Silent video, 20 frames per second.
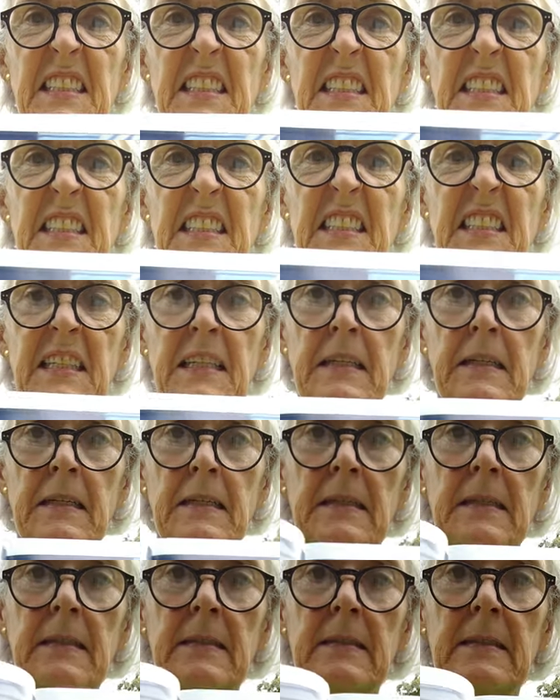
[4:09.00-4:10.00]

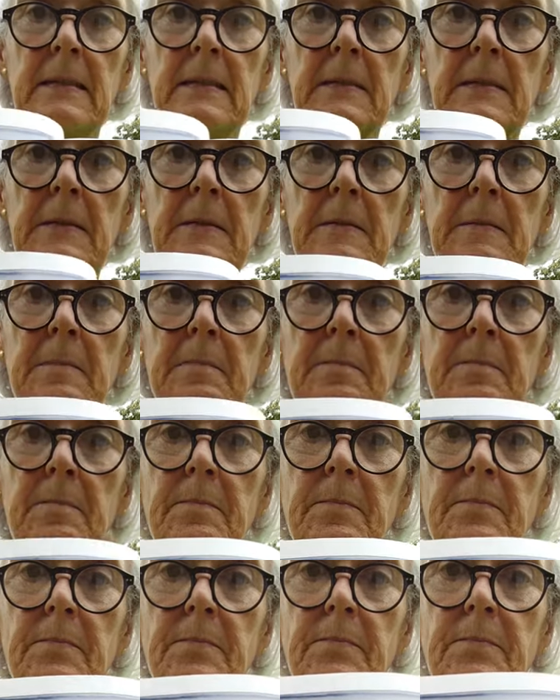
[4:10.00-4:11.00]

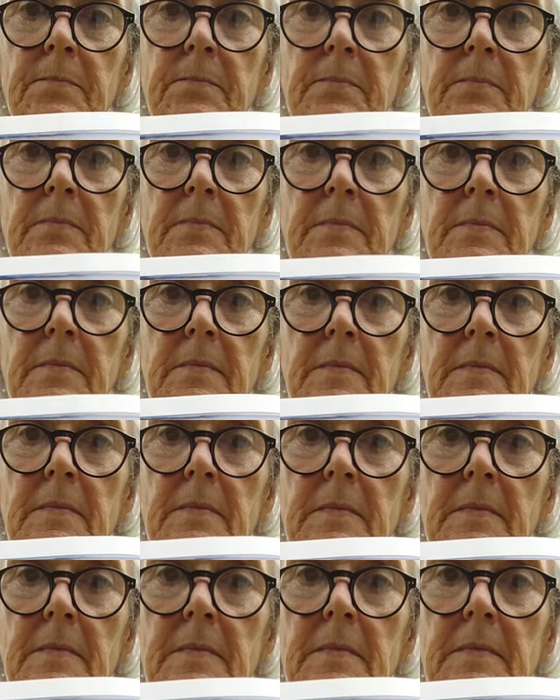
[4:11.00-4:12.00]

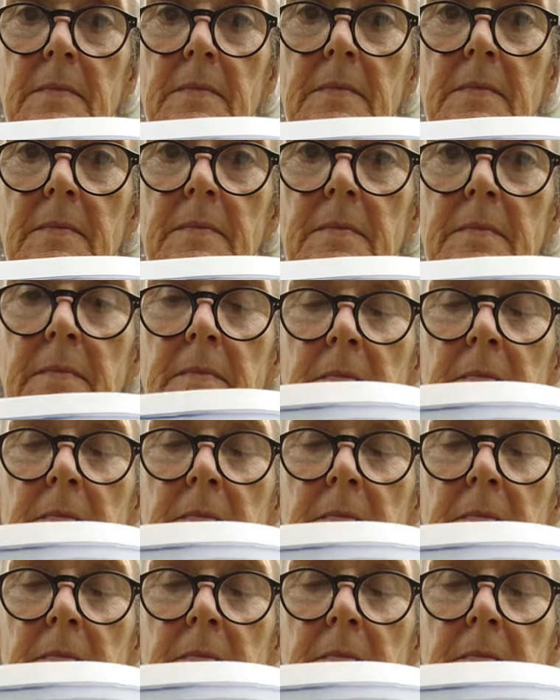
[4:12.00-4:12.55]
[no speech]